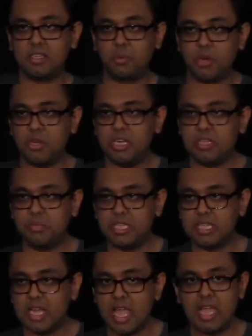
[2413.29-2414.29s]
to where you need to be
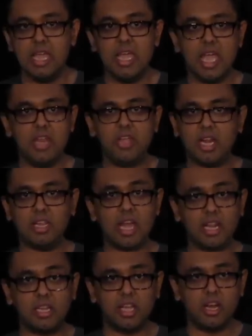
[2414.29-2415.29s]
today. And you get a lot
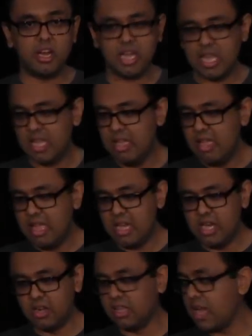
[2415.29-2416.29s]
of clarity, and
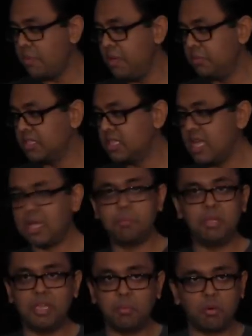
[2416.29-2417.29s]
you know, a lot of people say like
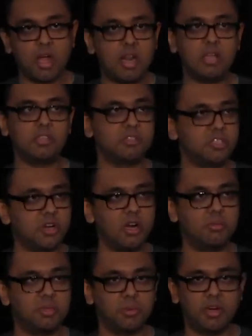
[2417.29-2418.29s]
building products or
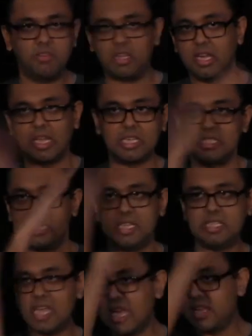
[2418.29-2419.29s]
startups or whatever, like a
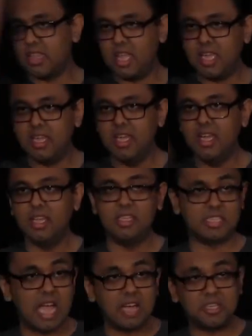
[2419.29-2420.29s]
zigzag thing.
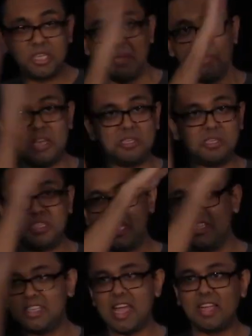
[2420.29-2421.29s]
This actually makes your
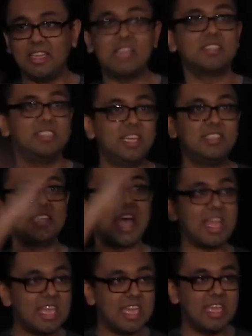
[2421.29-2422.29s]
zigzag less
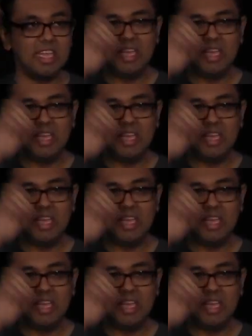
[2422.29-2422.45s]
zigzaggy,